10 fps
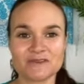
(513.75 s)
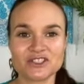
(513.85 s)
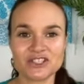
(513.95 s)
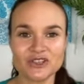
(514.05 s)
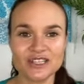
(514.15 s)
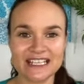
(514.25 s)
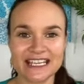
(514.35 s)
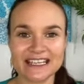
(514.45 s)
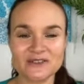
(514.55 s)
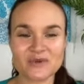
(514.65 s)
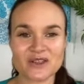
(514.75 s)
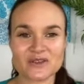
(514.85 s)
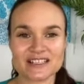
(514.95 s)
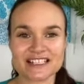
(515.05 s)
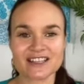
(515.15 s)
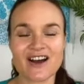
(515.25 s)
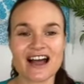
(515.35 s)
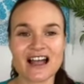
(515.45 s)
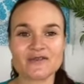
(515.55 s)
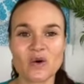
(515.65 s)
tuning in, whether it's
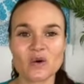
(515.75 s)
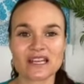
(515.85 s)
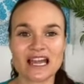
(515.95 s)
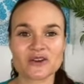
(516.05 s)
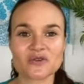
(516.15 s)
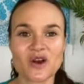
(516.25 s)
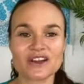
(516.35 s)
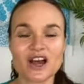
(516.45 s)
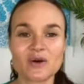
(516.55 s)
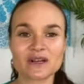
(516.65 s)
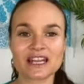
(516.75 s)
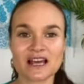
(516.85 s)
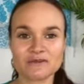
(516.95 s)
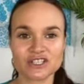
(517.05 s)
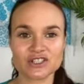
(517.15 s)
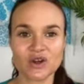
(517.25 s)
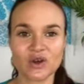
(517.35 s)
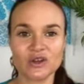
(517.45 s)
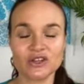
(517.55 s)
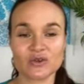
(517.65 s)
live or later on. I would love to
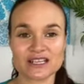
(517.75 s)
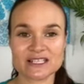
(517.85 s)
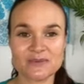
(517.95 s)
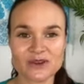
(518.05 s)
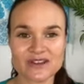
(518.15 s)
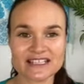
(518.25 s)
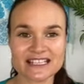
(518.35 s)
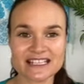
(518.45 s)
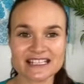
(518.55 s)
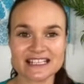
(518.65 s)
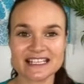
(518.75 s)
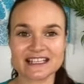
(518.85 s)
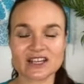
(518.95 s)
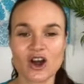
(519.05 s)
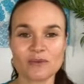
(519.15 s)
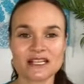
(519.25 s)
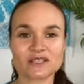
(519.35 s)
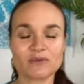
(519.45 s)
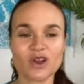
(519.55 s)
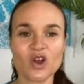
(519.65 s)
know your experiences in the
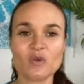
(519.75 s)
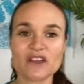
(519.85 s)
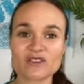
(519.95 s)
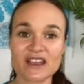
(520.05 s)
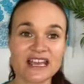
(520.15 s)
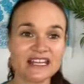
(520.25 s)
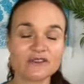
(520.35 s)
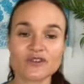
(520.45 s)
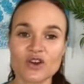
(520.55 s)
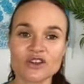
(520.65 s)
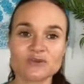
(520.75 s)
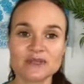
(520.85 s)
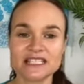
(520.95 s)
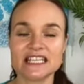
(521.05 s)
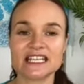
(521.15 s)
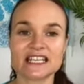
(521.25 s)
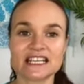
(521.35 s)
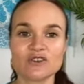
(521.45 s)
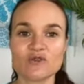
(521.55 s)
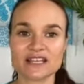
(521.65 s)
comments below, whether any of those
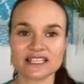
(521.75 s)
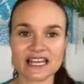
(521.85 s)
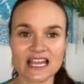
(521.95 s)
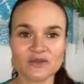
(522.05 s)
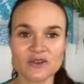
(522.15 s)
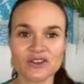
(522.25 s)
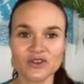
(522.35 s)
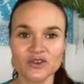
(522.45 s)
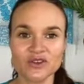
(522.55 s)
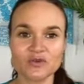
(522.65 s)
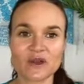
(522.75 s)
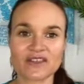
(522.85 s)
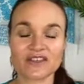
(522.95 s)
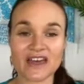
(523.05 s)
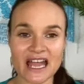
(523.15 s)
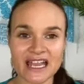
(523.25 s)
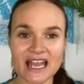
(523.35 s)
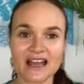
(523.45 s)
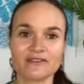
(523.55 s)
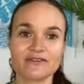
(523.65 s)
particularly resonate with you, whether they
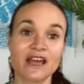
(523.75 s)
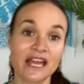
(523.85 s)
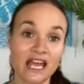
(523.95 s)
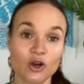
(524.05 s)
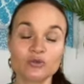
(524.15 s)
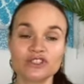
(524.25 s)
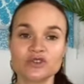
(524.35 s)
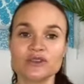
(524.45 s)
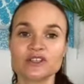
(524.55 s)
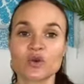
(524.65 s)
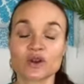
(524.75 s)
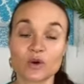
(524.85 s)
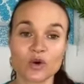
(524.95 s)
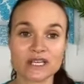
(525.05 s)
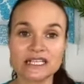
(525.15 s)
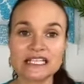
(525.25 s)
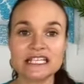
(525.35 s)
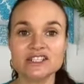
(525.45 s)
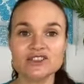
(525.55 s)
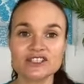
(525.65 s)
have helped you in your, or
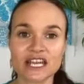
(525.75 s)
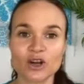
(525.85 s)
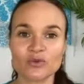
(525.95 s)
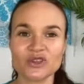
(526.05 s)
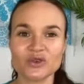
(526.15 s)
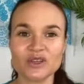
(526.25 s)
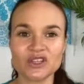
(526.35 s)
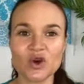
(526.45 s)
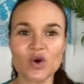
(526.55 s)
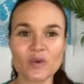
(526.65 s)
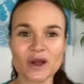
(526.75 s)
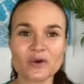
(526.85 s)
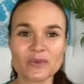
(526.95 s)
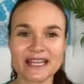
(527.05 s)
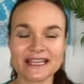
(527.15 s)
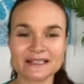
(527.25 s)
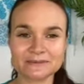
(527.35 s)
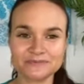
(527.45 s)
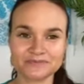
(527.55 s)
continue to help you in your well-being.